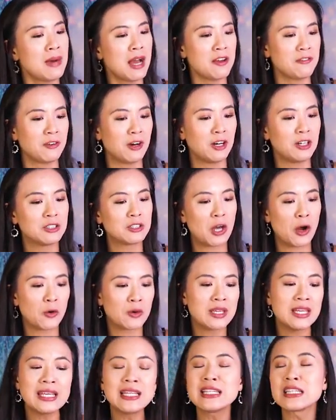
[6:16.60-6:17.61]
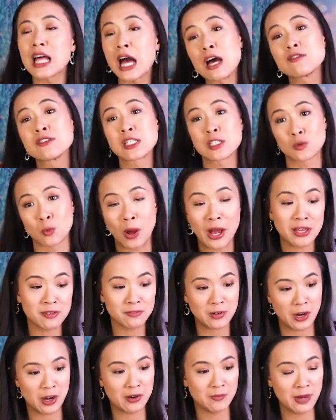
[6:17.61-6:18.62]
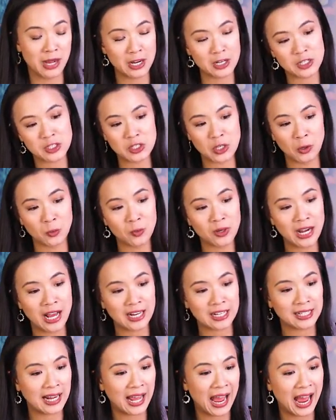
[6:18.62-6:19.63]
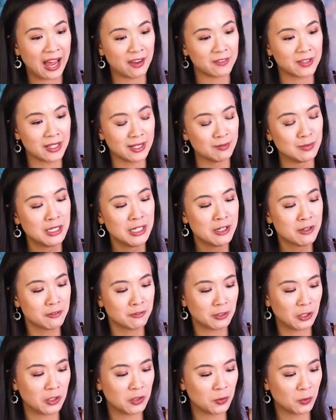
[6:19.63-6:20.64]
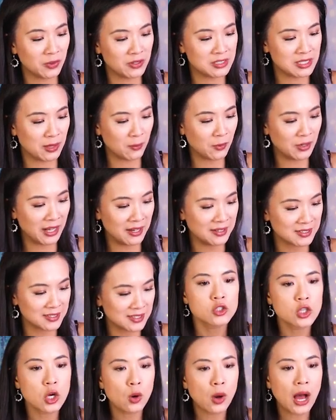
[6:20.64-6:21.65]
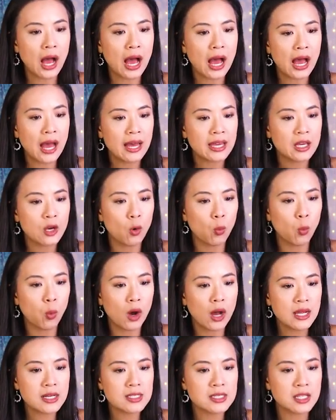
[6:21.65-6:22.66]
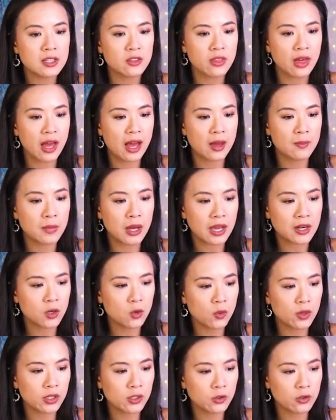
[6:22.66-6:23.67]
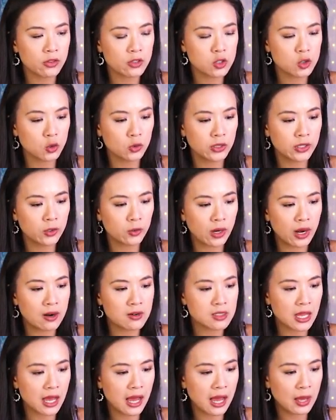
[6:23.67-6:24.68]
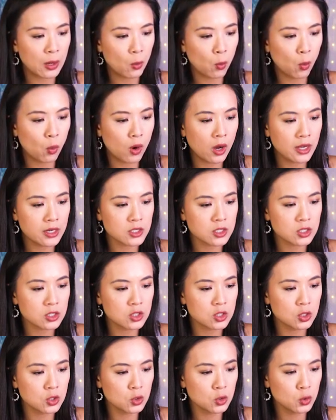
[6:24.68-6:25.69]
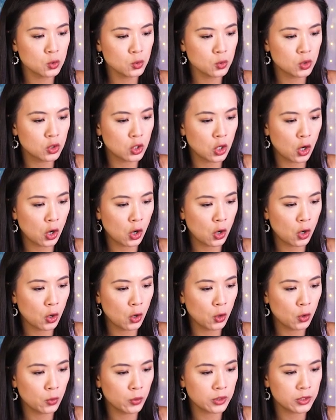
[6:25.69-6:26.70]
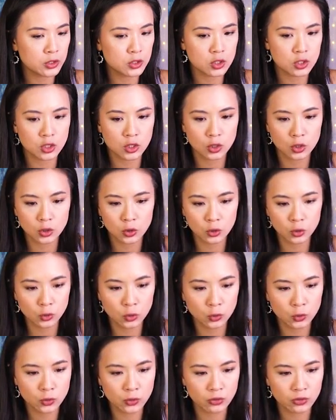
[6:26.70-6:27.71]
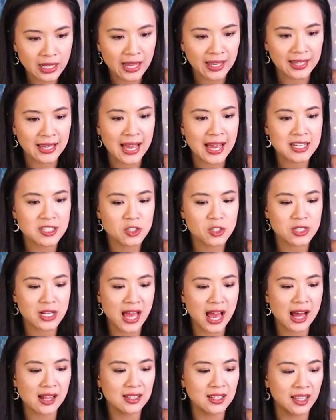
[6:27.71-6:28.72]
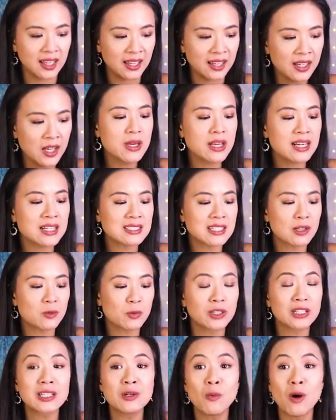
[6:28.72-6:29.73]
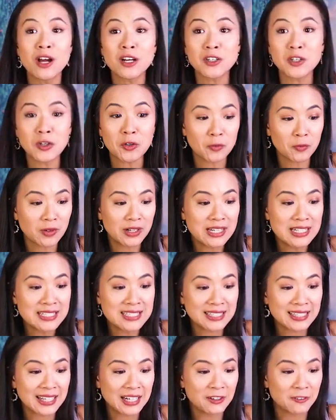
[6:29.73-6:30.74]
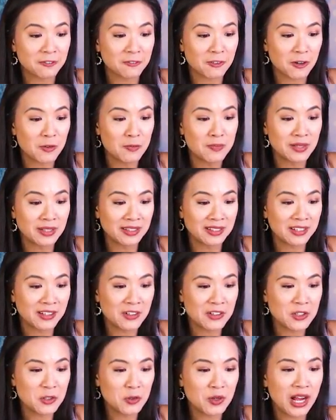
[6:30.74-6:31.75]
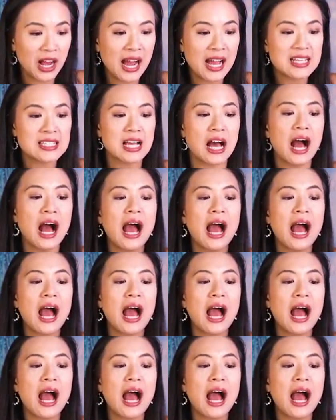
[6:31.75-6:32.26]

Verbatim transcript: my fault, no he loves his wife very much, so we're not gonna have him flirt with someone else. So I want them, I don't wanna go to the dueling grounds, I want to go to, yeah, Caster's Alley, because I really want Corinne to get a familiar, you guys.